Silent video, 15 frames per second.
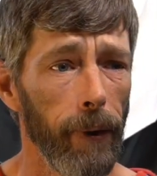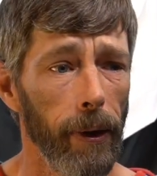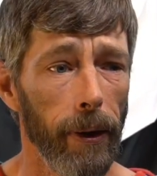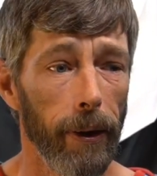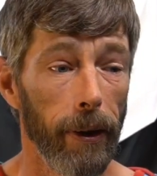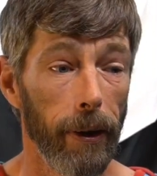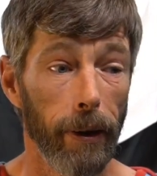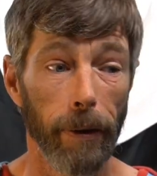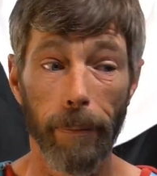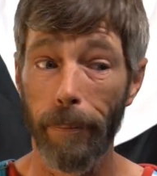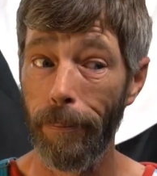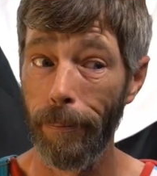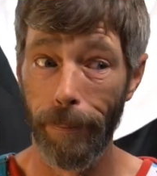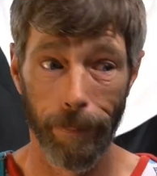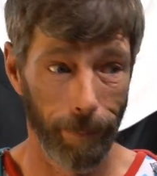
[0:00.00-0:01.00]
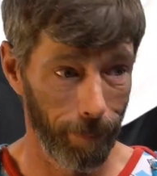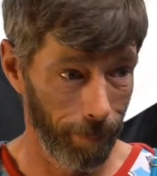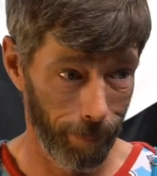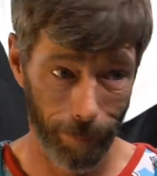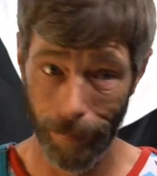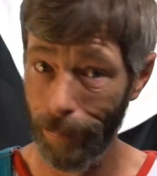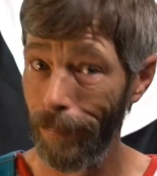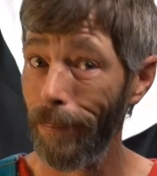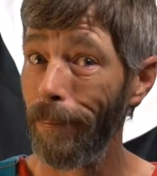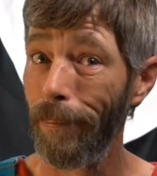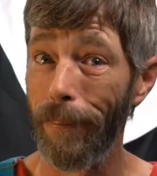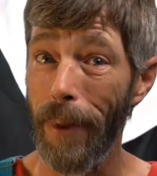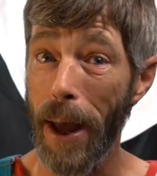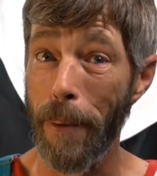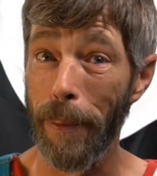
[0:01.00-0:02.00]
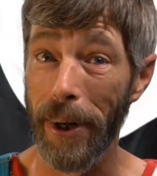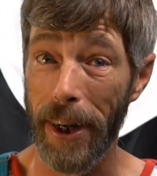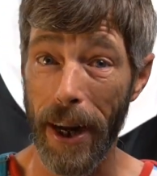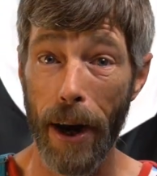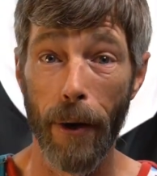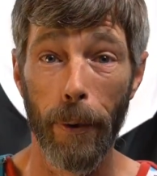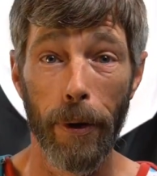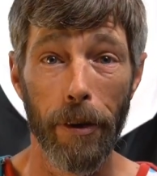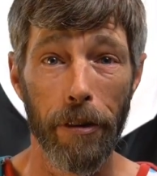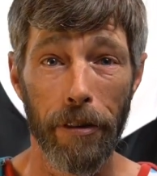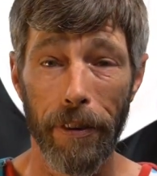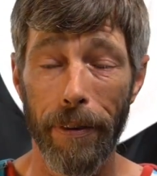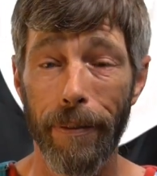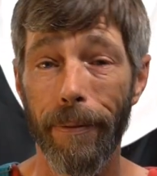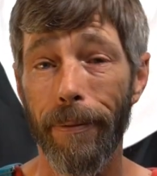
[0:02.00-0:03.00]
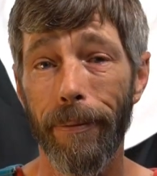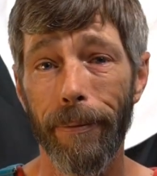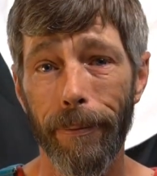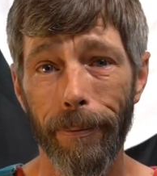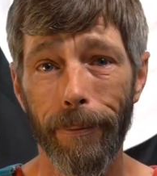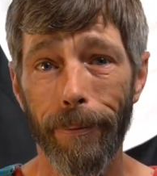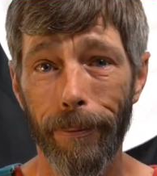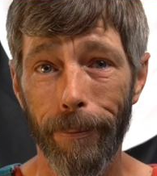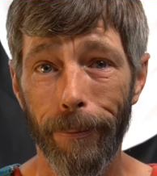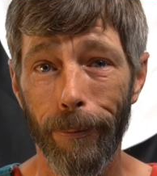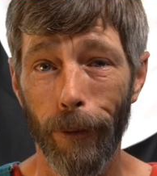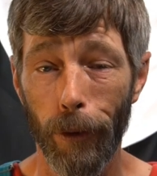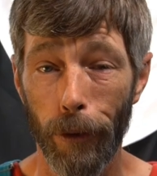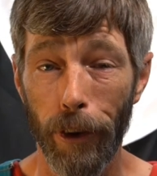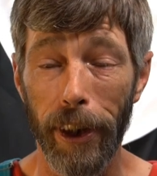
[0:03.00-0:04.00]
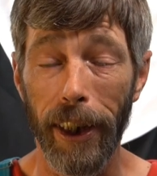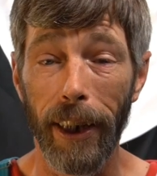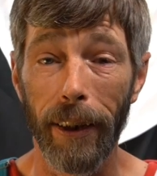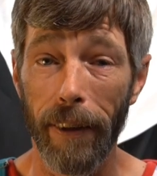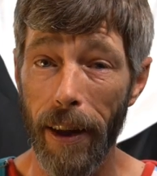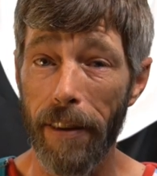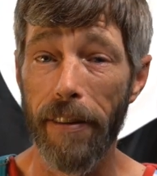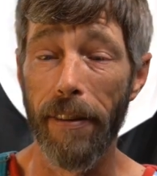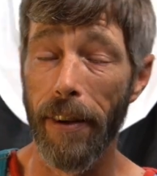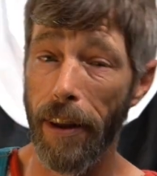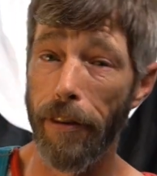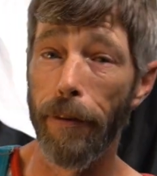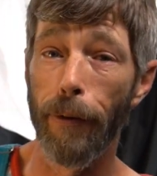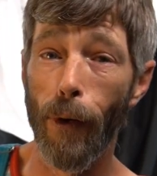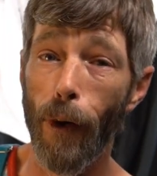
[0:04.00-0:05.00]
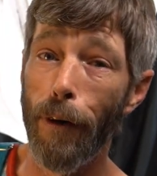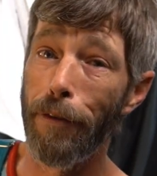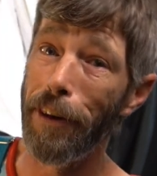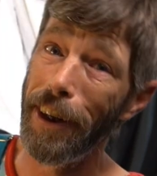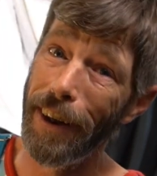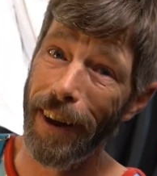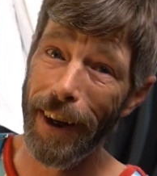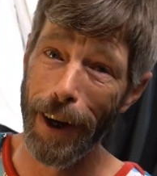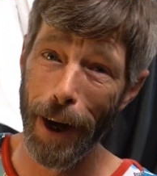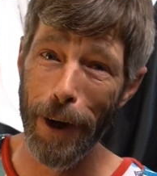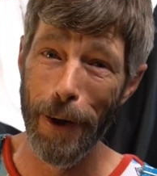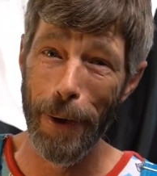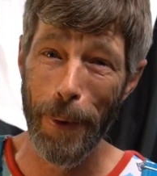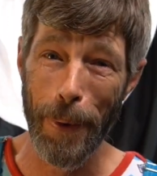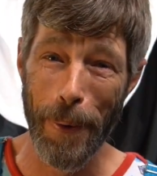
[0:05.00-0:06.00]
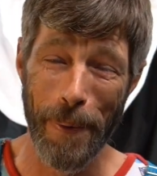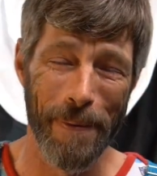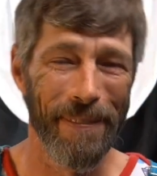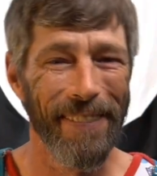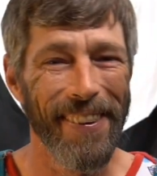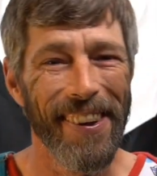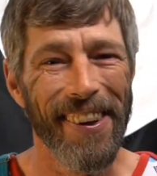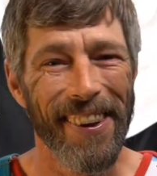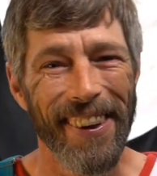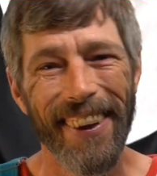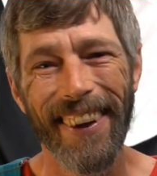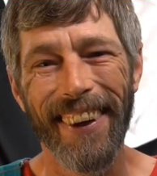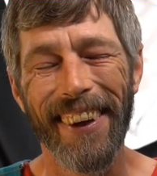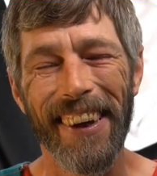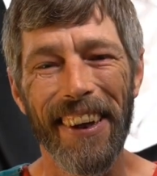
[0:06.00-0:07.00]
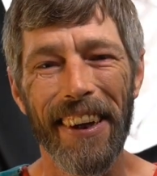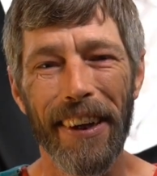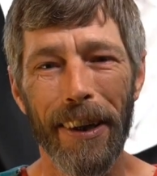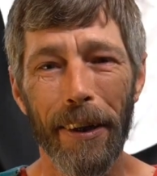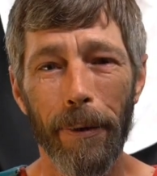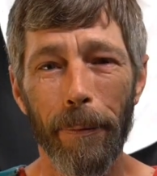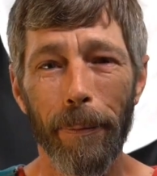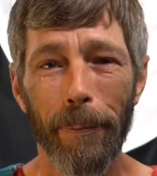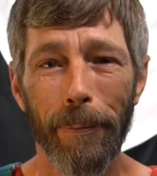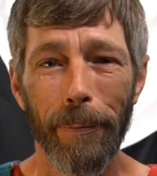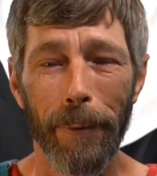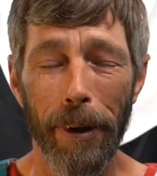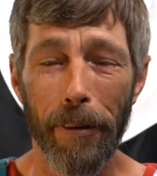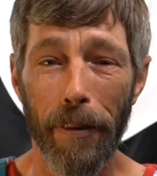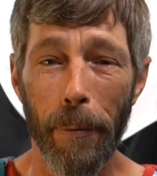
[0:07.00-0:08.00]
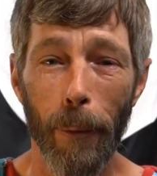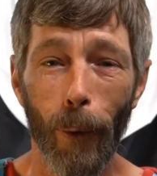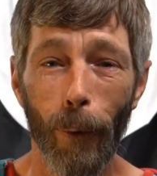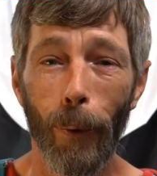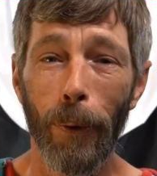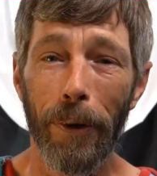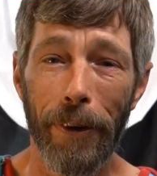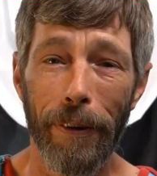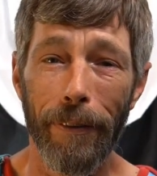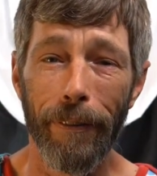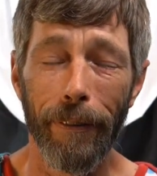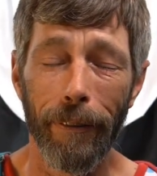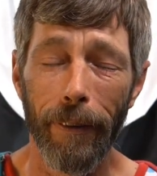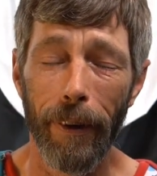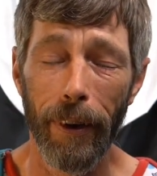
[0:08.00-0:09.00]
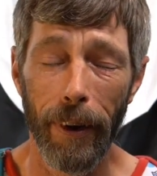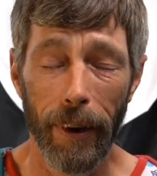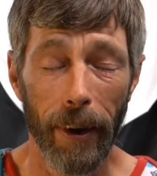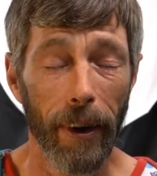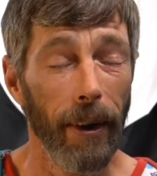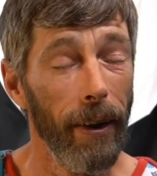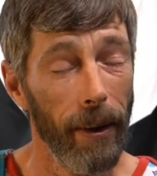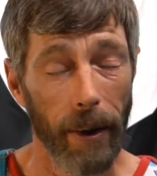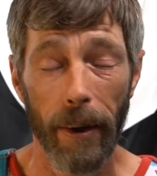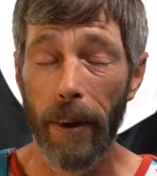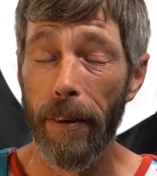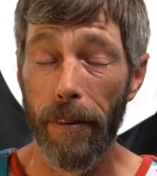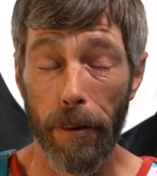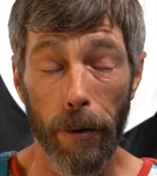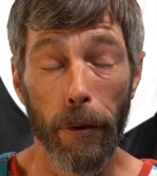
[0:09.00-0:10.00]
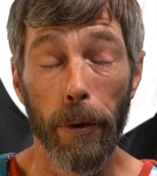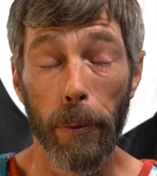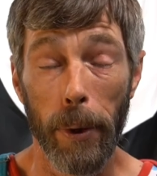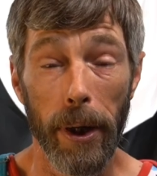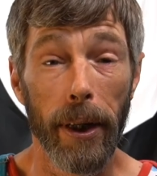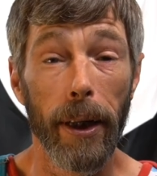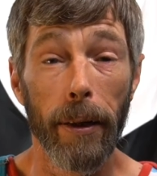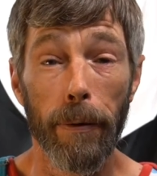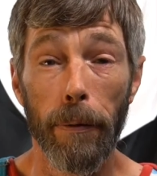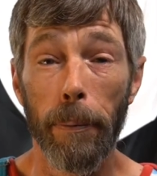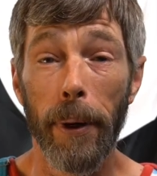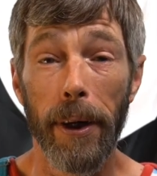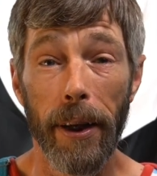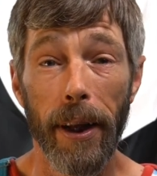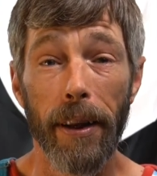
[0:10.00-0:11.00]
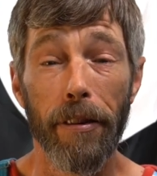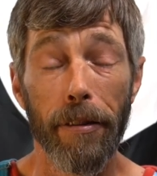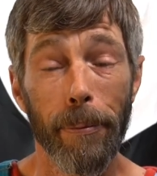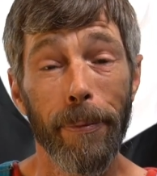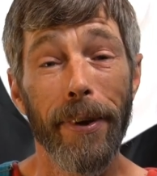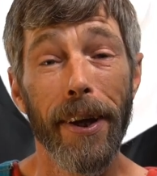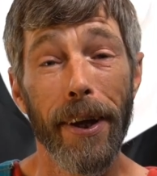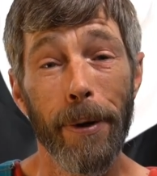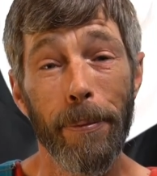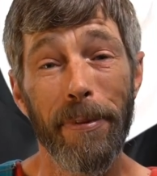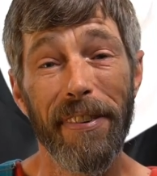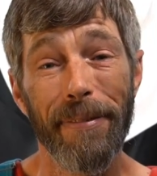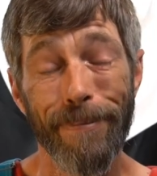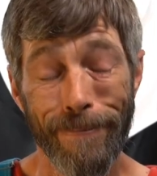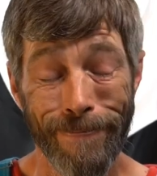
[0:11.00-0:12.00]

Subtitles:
That many hours and drinking lots and lots of coffee like I do, because I'm old and it's the only way to get through my day sometimes.